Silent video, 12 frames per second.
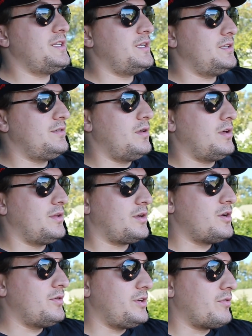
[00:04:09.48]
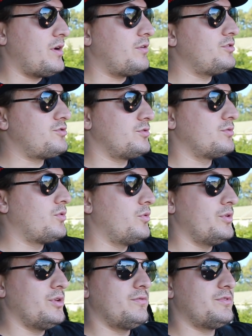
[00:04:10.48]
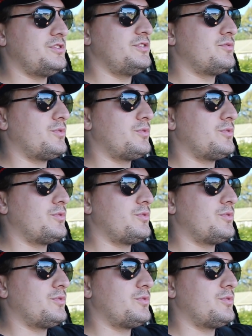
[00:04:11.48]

did the Koni ground control coilovers in the